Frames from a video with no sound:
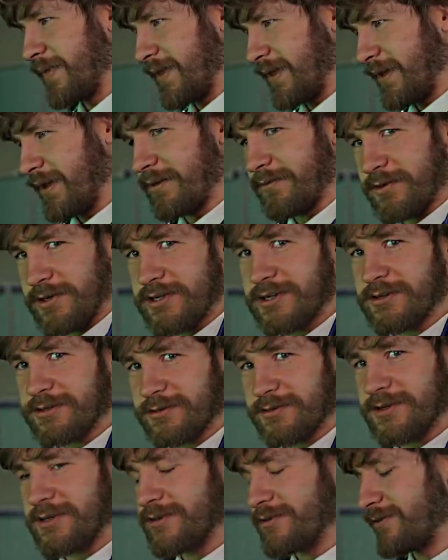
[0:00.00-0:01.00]
Henry
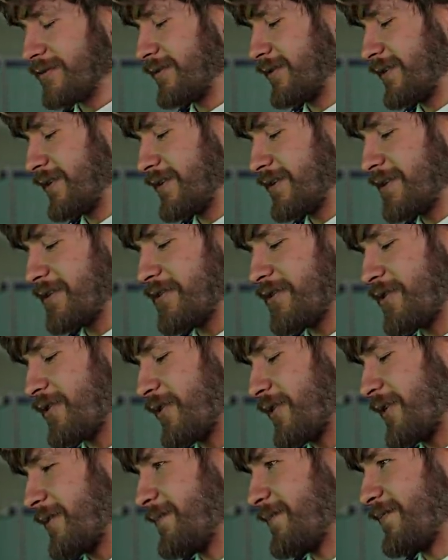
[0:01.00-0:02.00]
Charles Reginald III, you
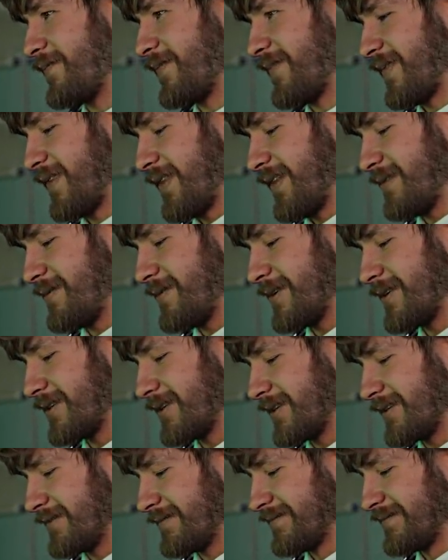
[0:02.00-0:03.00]
got it. Well
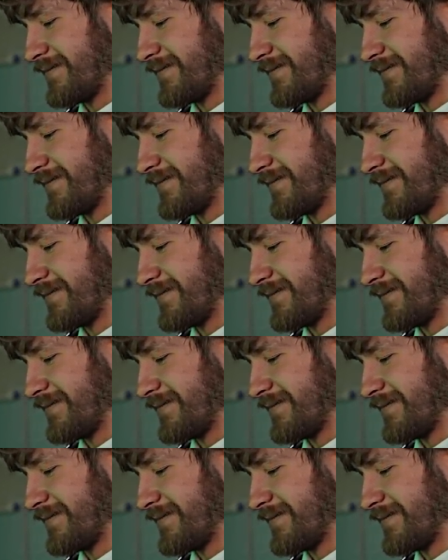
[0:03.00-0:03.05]
done.